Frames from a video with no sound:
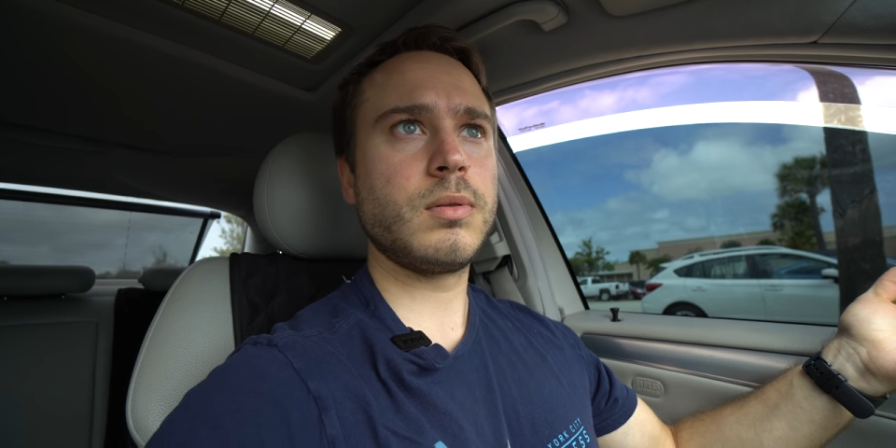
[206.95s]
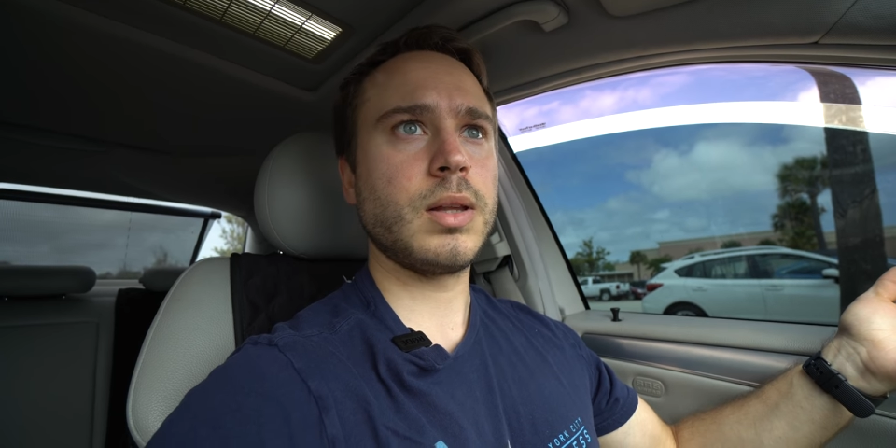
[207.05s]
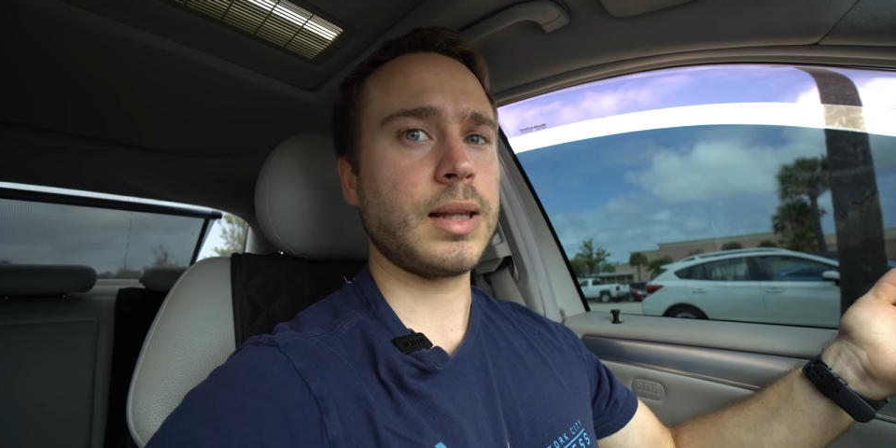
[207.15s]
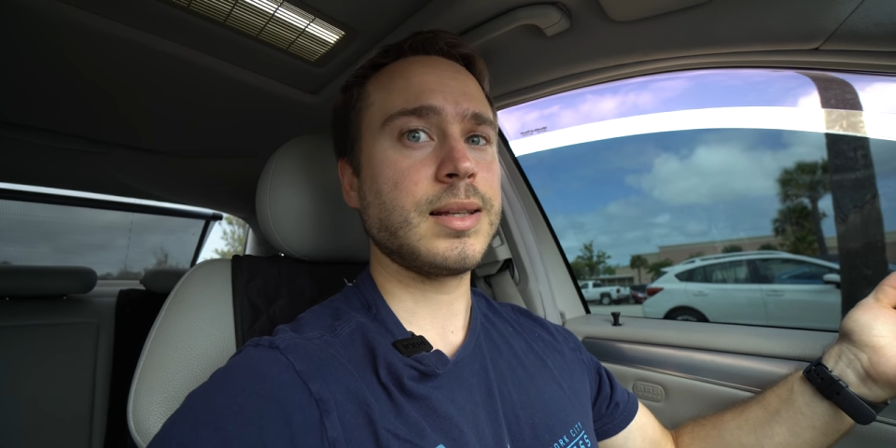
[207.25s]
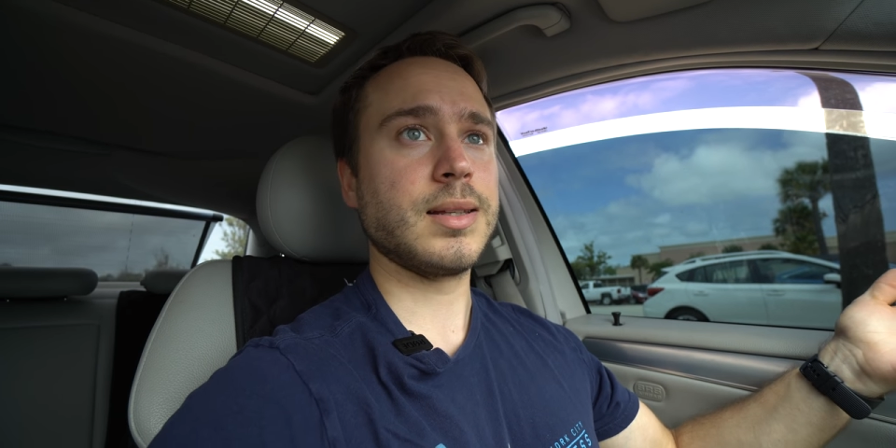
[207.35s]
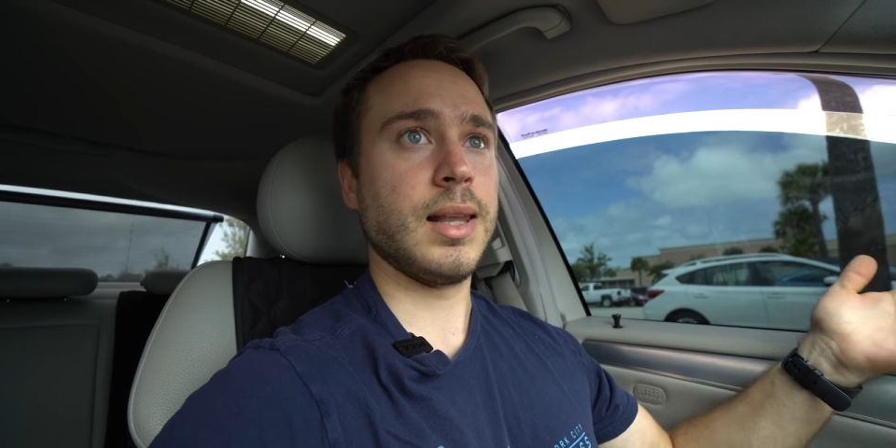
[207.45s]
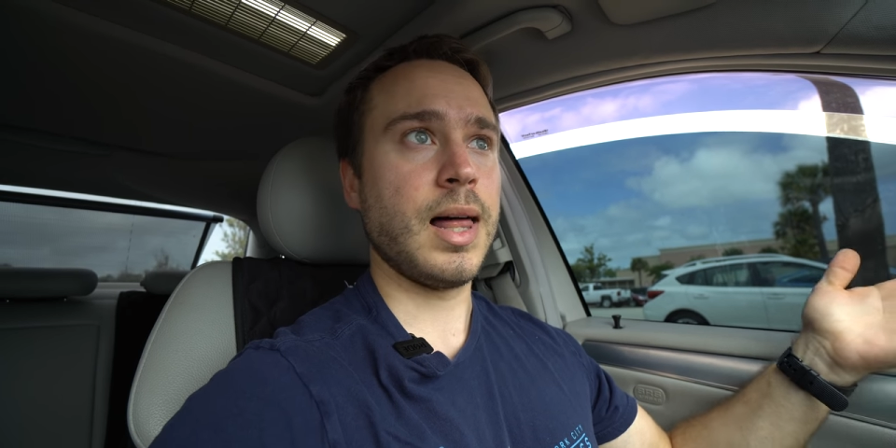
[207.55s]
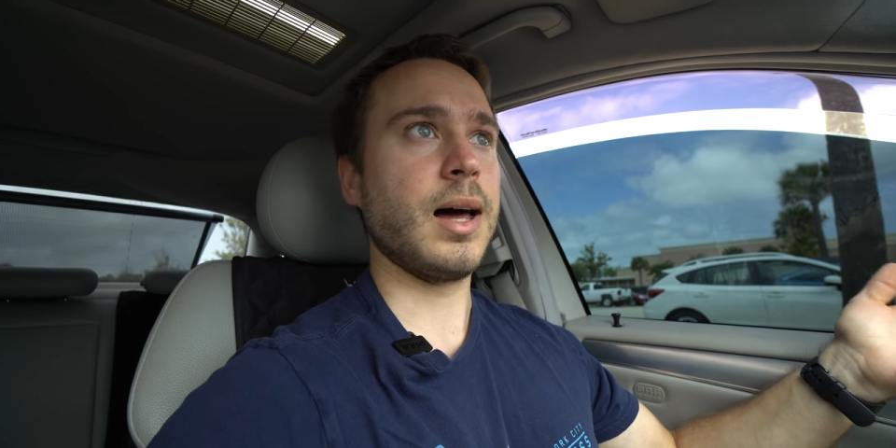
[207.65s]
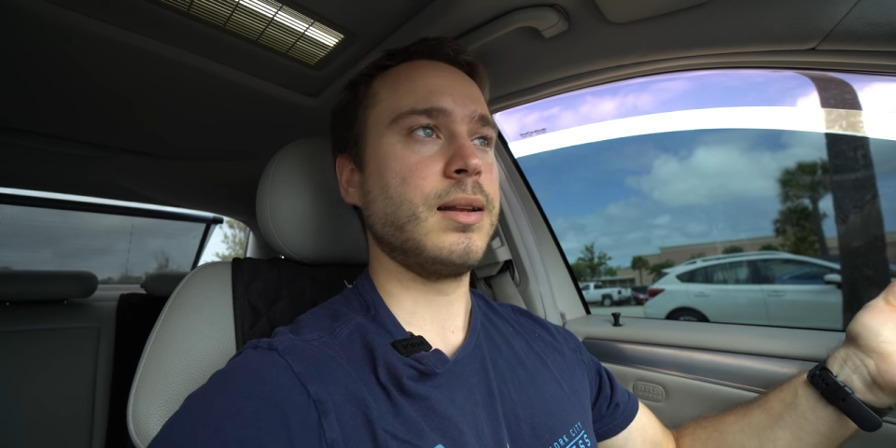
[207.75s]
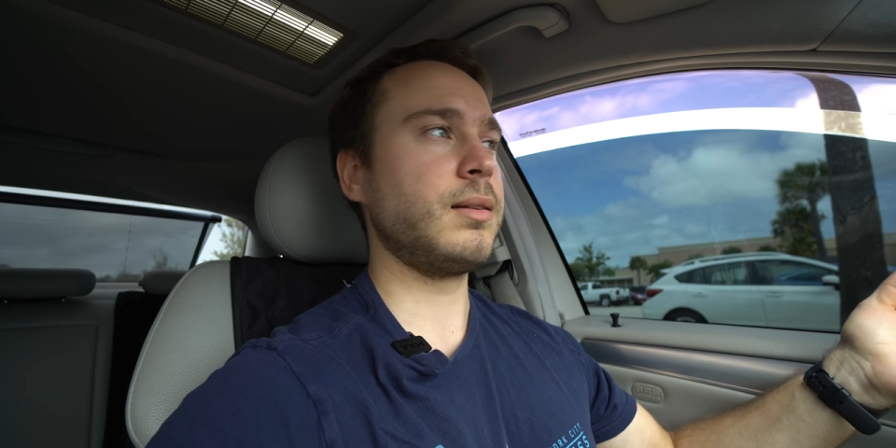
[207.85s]
Like that's a
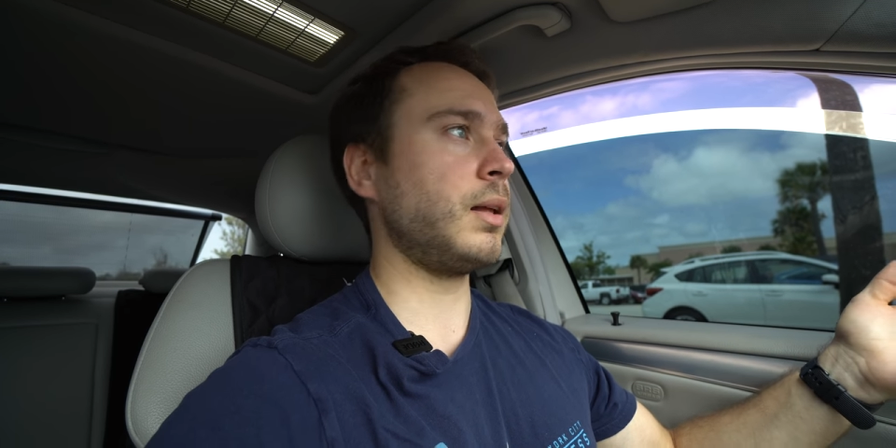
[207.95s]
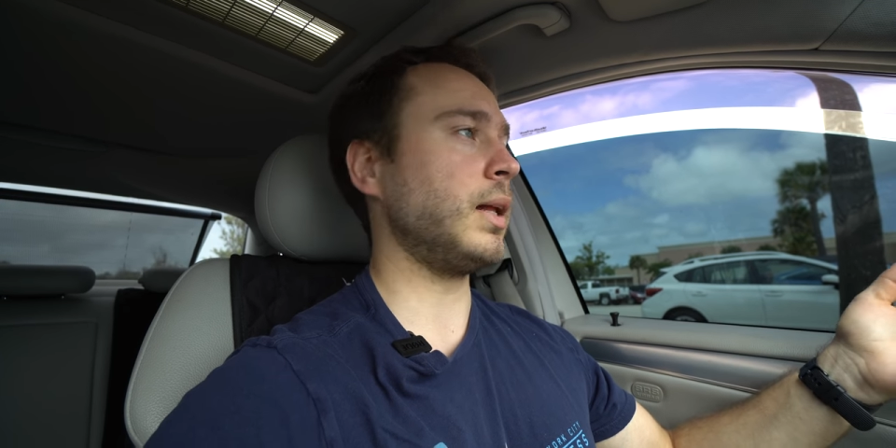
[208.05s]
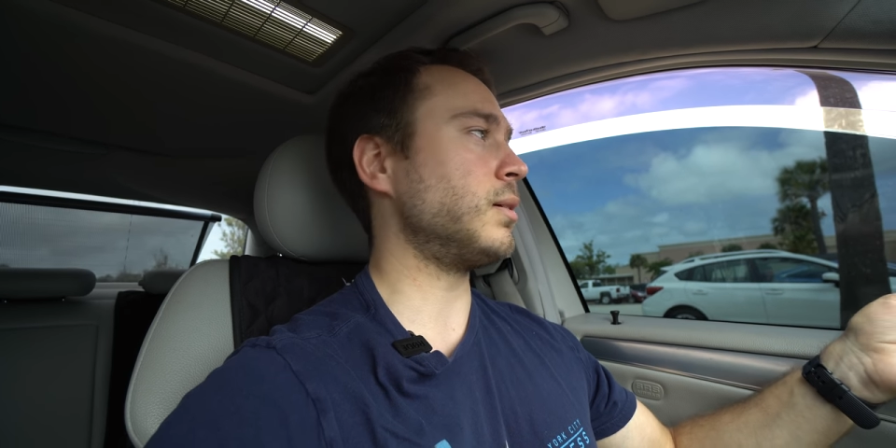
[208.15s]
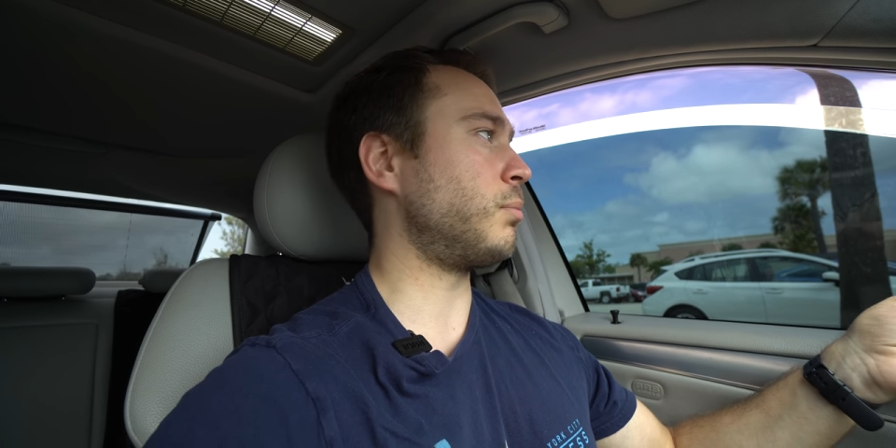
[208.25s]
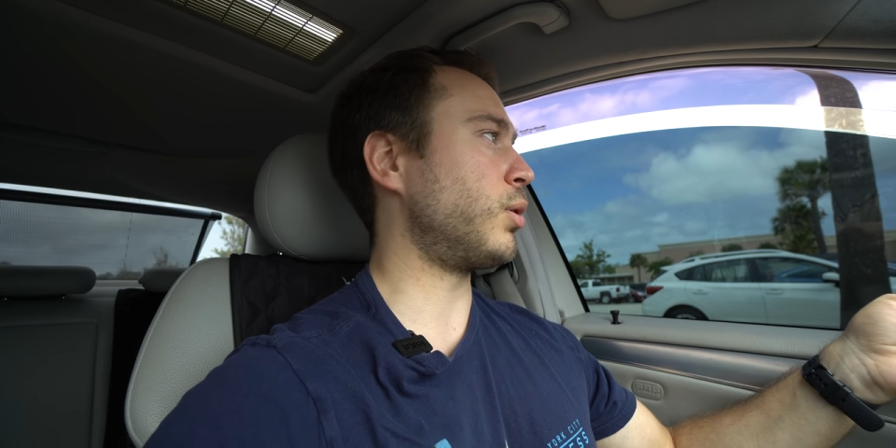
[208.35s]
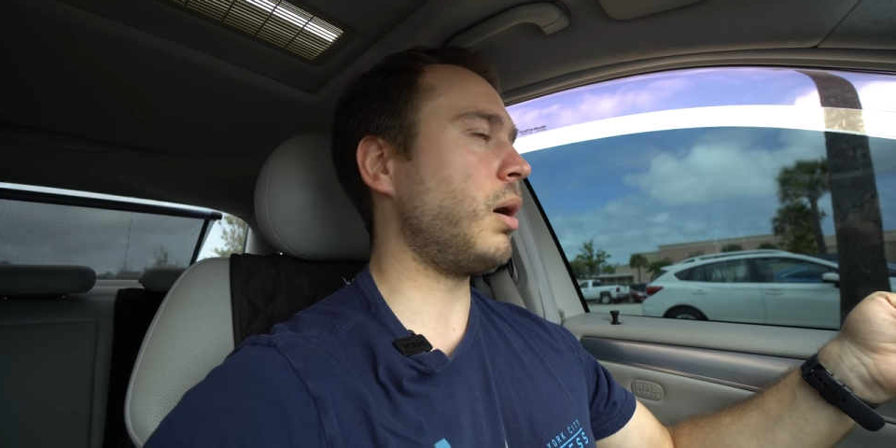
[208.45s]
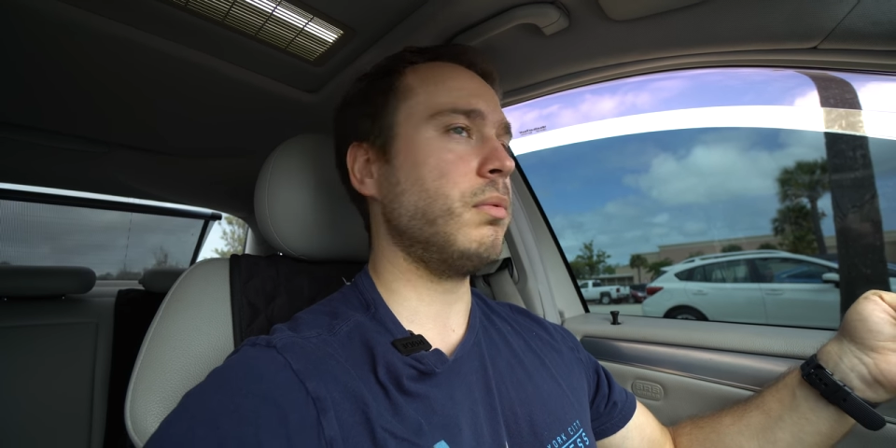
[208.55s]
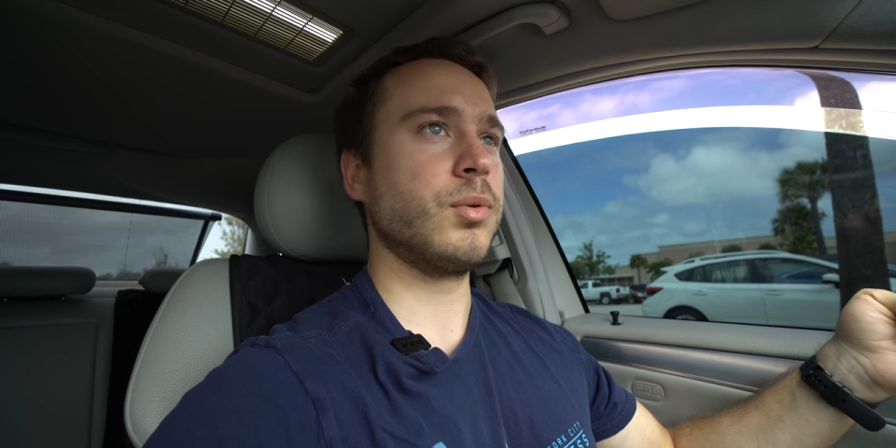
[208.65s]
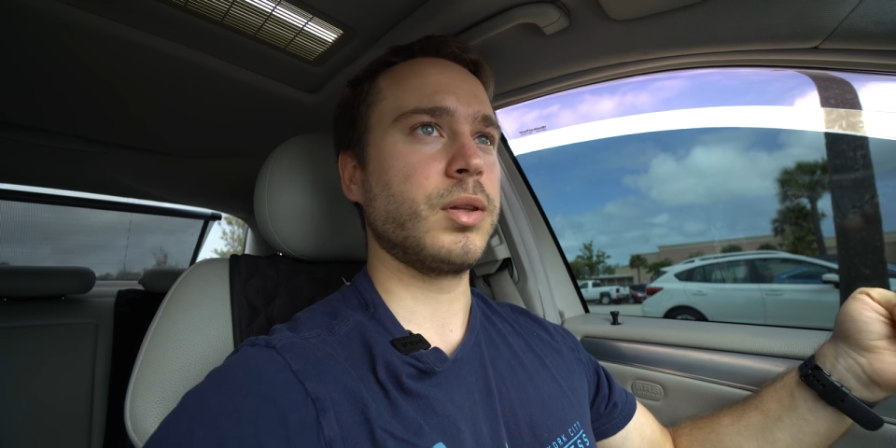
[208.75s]
lot. That's a problem